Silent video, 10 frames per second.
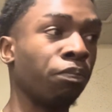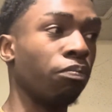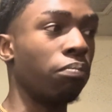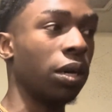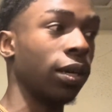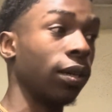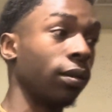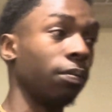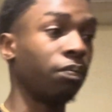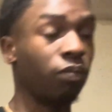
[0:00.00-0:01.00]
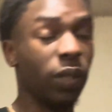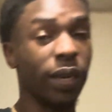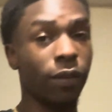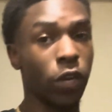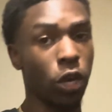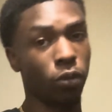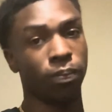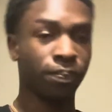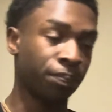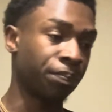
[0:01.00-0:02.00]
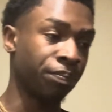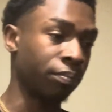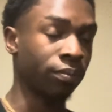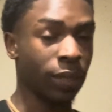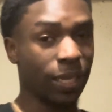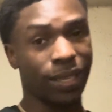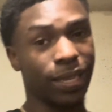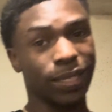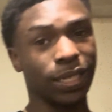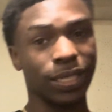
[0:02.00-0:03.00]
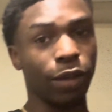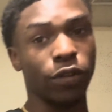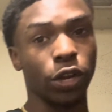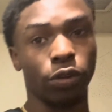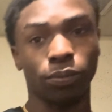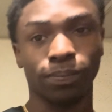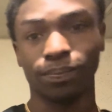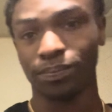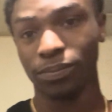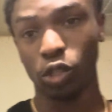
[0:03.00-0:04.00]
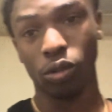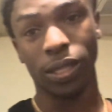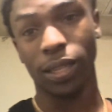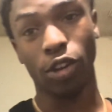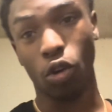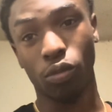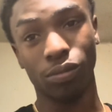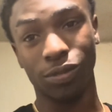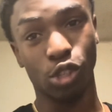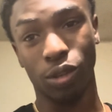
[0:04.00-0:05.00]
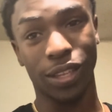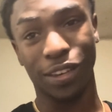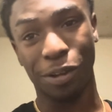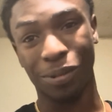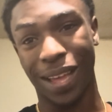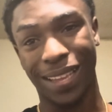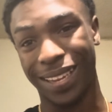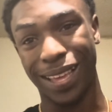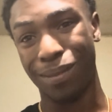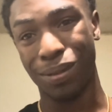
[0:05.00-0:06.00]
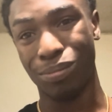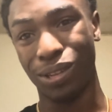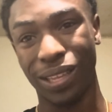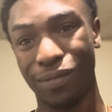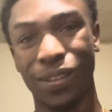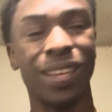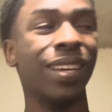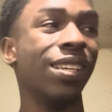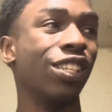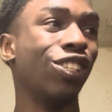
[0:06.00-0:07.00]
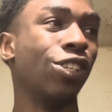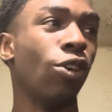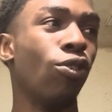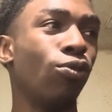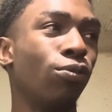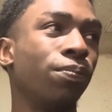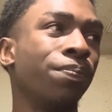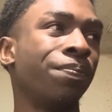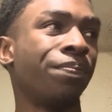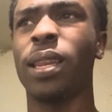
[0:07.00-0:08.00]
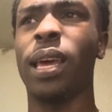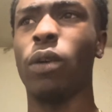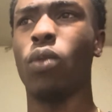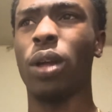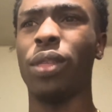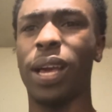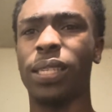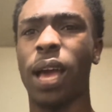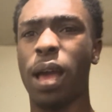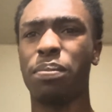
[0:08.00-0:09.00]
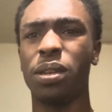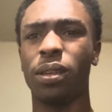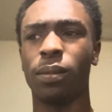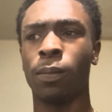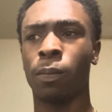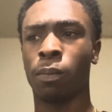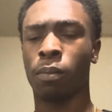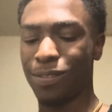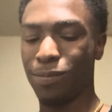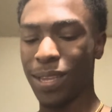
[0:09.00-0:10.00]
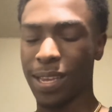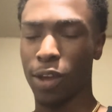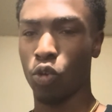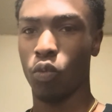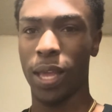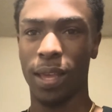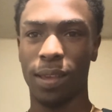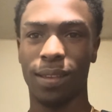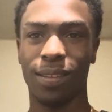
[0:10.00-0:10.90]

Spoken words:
But you never know. You just never know. Julian don't like letting people live. So then while that's happening, we cut away.